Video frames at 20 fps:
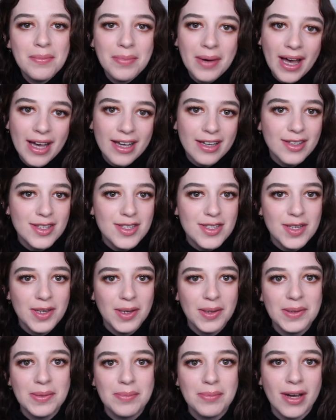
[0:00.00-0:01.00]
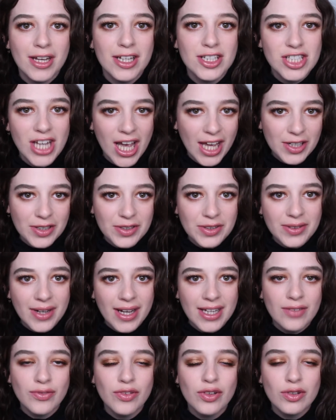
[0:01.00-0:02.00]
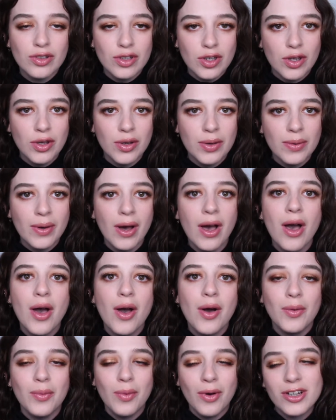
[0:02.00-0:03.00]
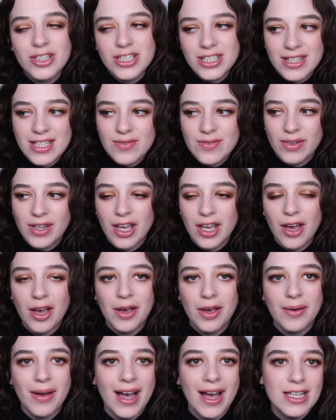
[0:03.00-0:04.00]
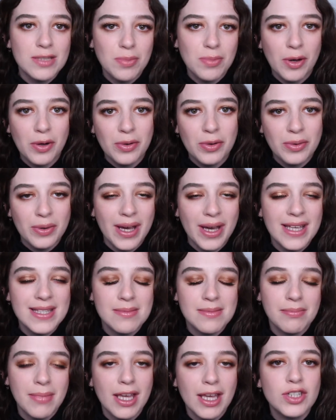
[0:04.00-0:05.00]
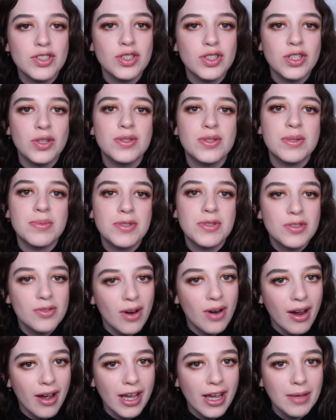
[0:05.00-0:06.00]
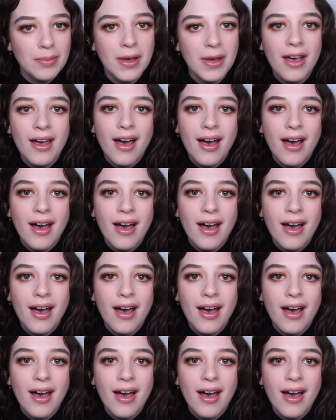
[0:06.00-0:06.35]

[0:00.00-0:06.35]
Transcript: back to my channel and if you're new watching this video, as per always, make sure you subscribe.